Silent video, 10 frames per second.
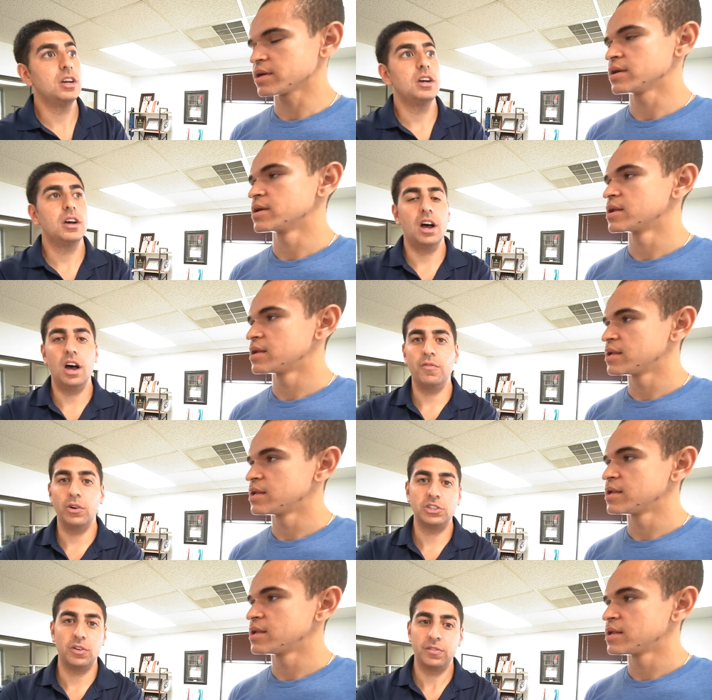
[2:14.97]
Speaker 1: Okay. Uh,
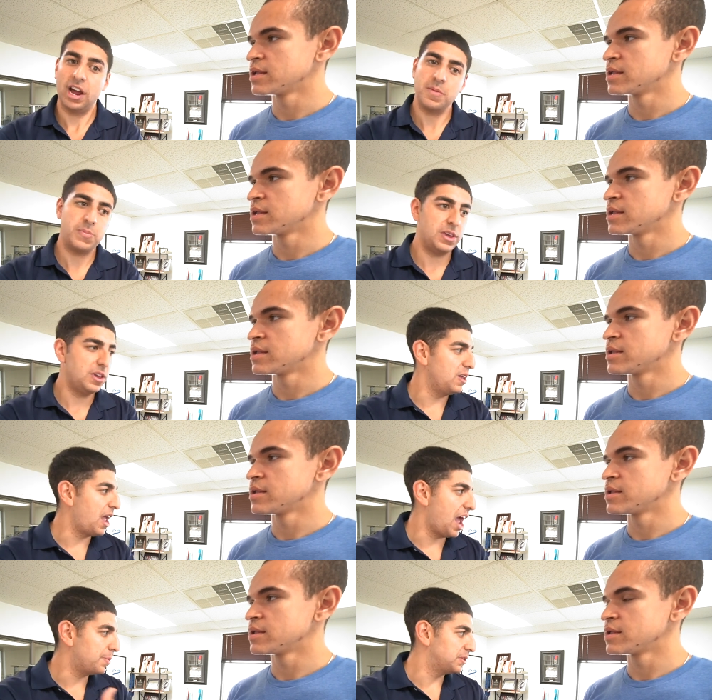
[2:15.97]
voice over I P,
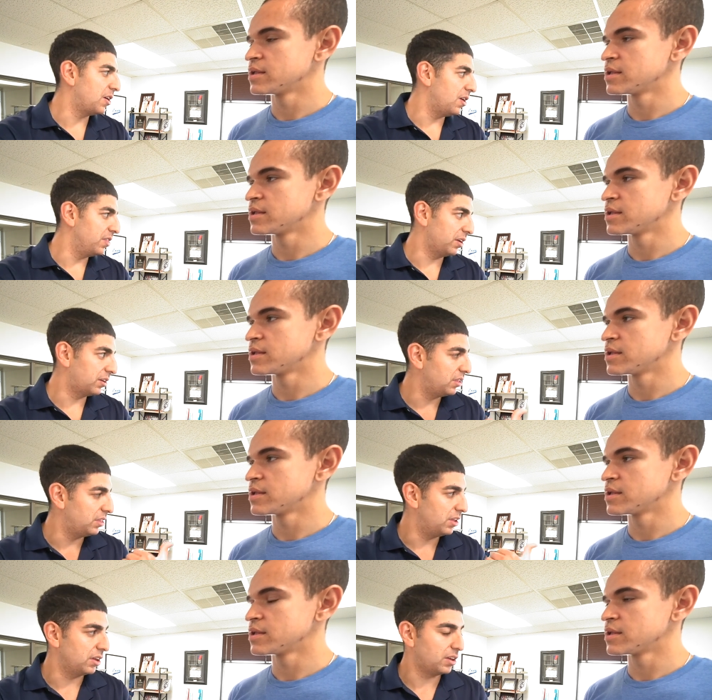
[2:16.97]
apps on all the,
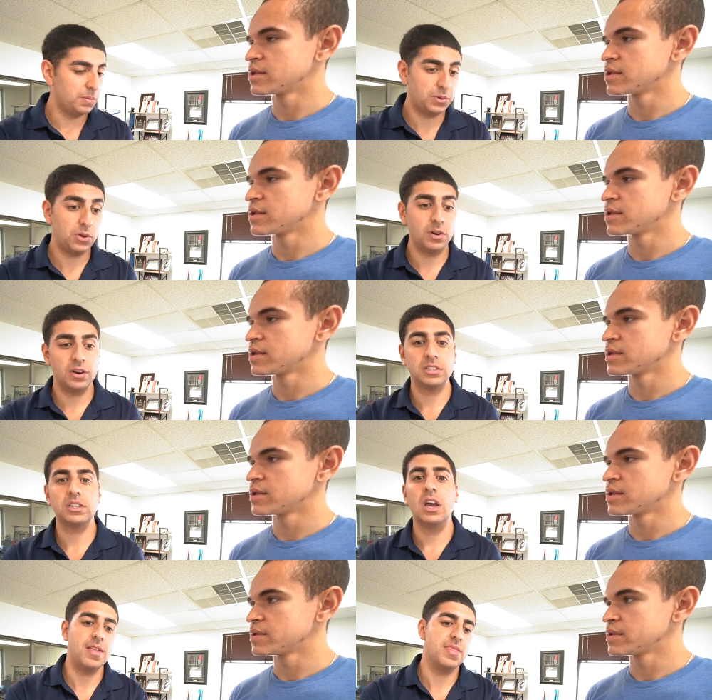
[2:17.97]
the computers,
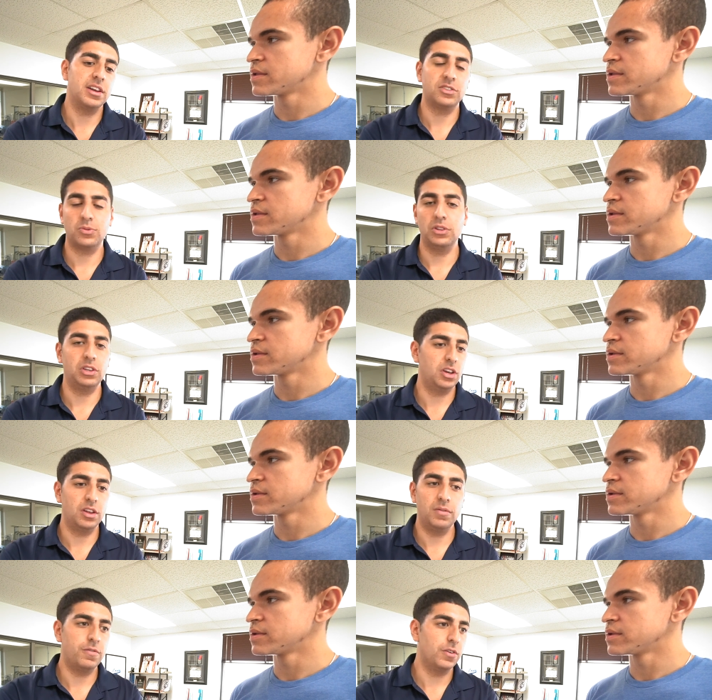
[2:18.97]
and then it's really
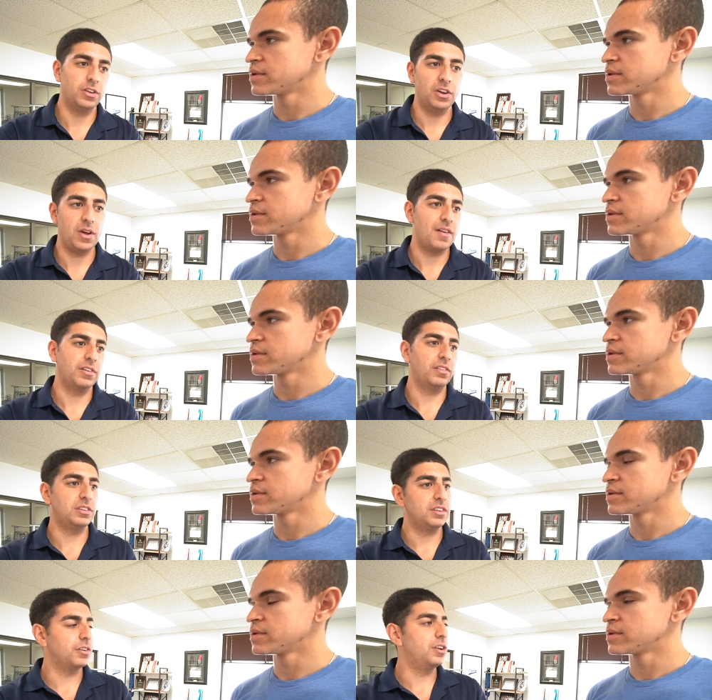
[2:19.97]
good for, you know, having
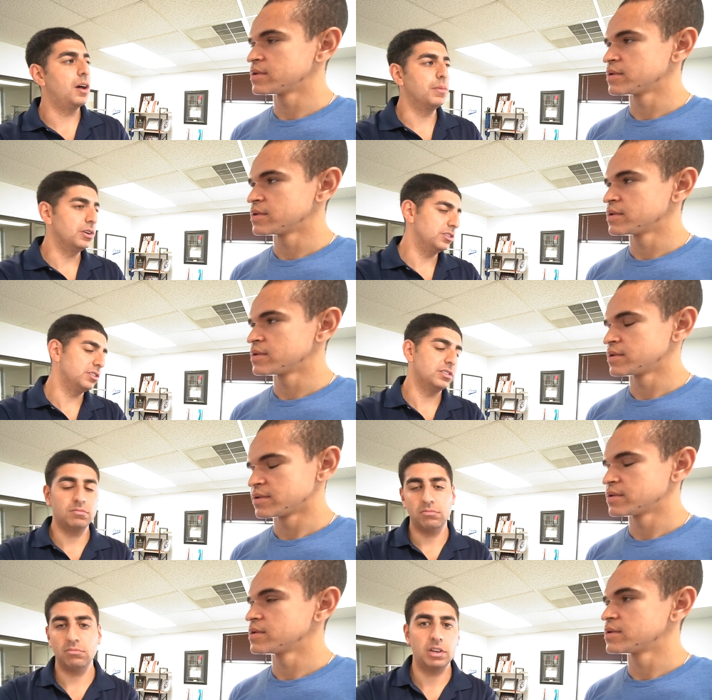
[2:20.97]
different numbers
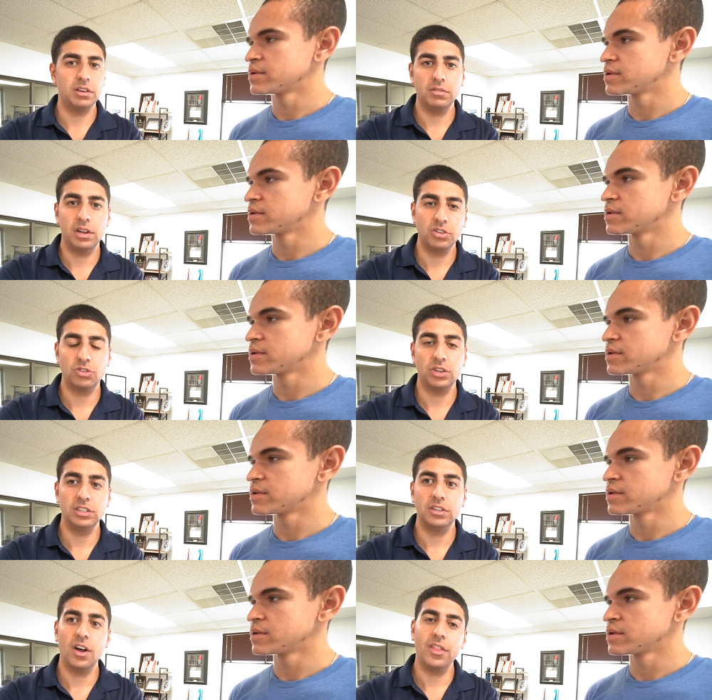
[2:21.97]
and, and entries
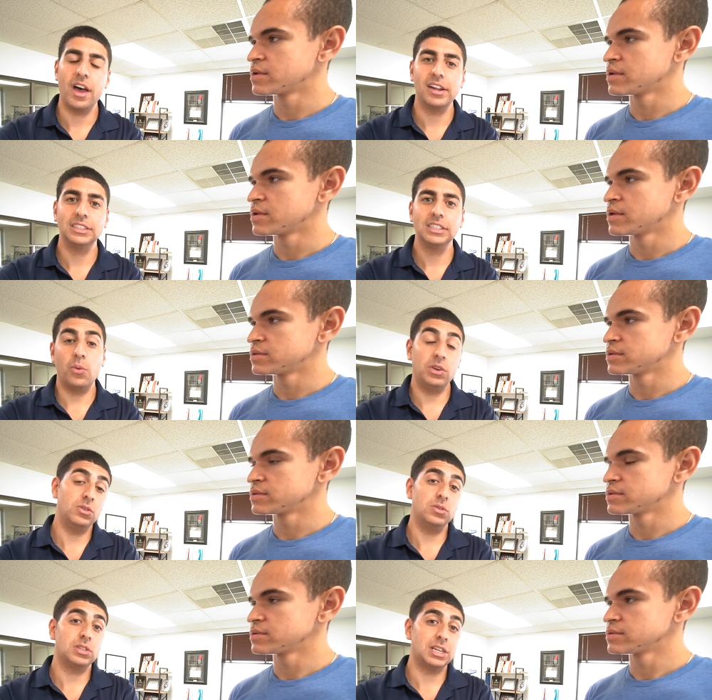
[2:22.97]
and all that. We
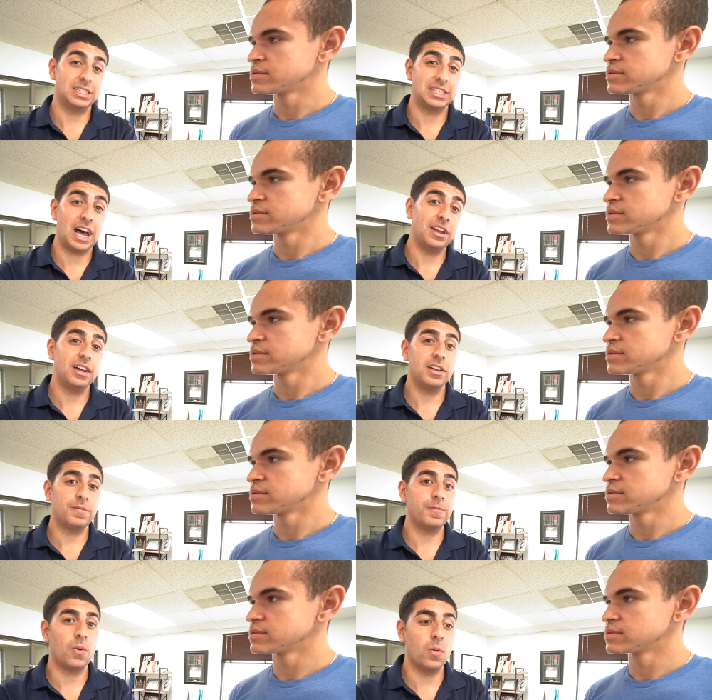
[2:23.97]
use Asana
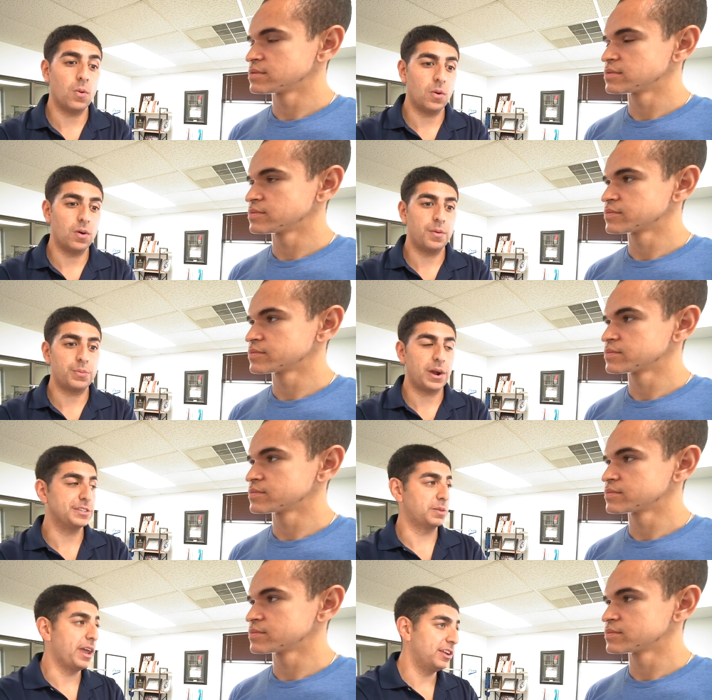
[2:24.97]
for
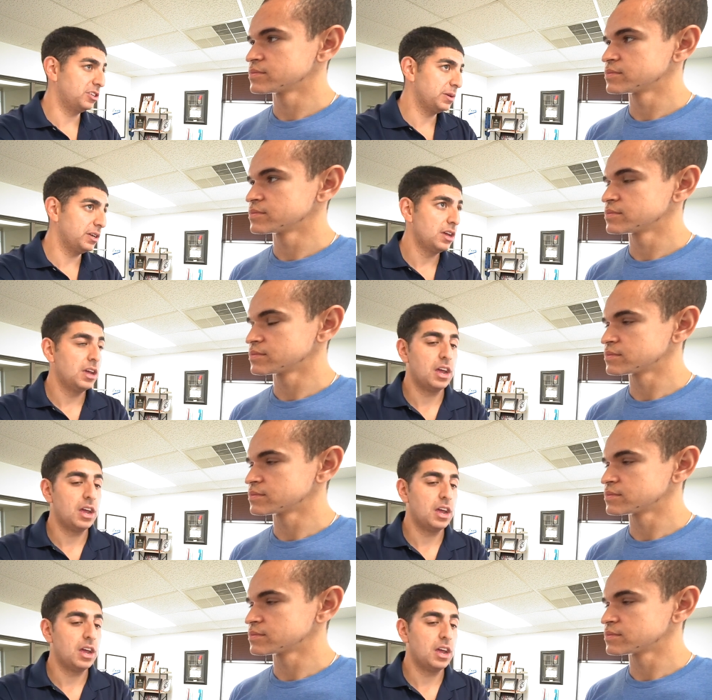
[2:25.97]
project management.